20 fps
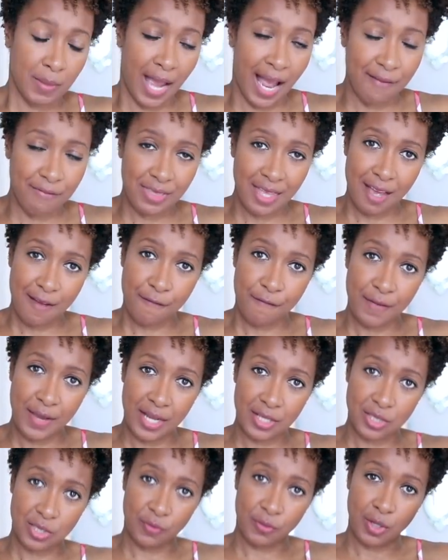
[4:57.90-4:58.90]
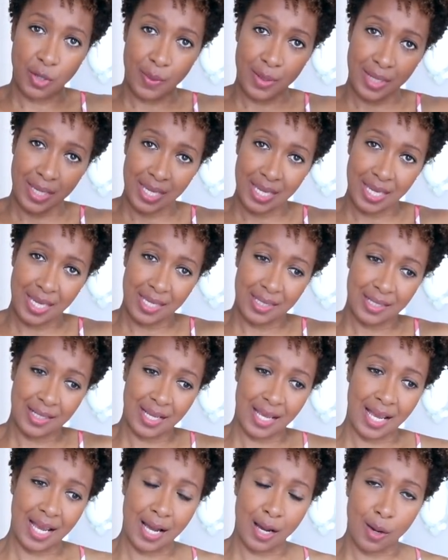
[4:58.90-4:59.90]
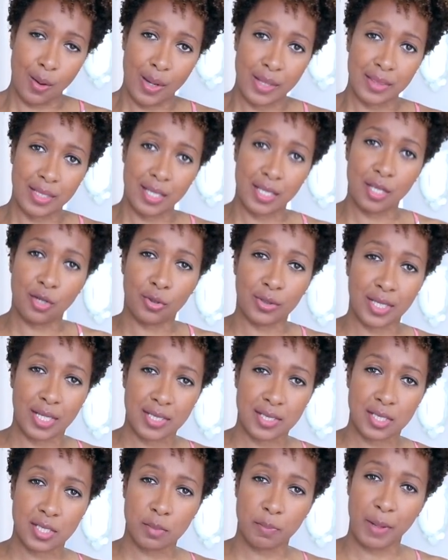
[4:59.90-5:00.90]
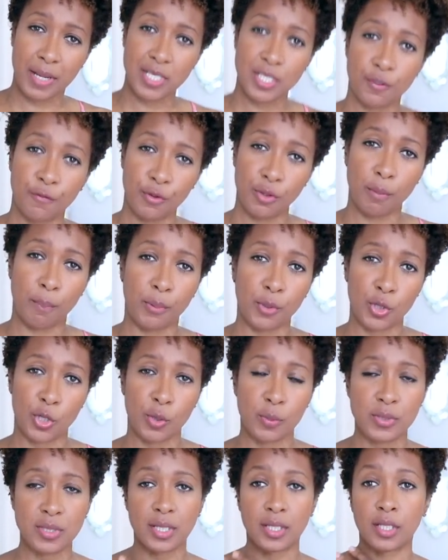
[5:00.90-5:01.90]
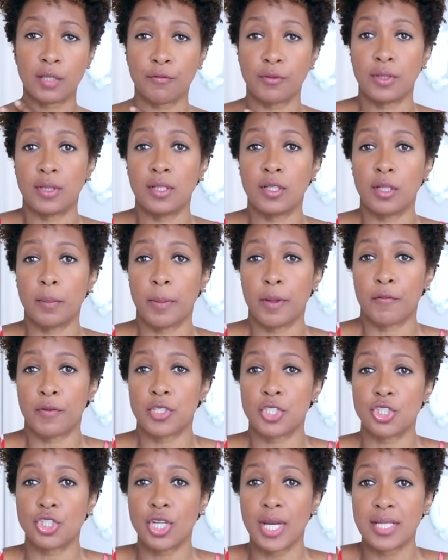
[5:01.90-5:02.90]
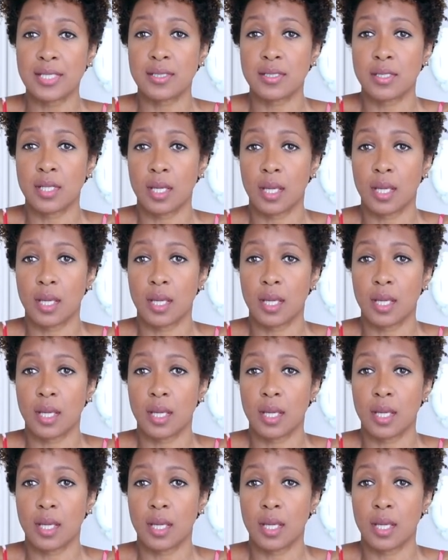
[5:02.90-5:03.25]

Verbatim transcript: have that effect of going in and out and they got that space for your boobs and they give you a little bit of a chest